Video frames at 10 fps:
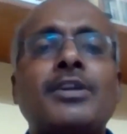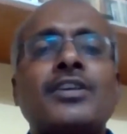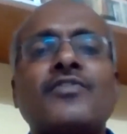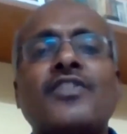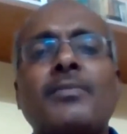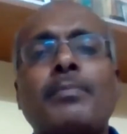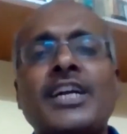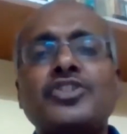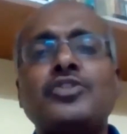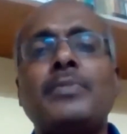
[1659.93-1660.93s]
Because from
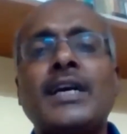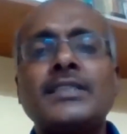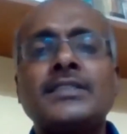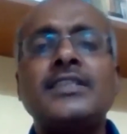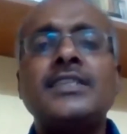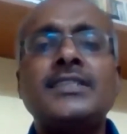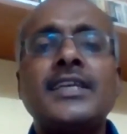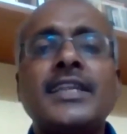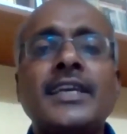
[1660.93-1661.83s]
batch to batch, is there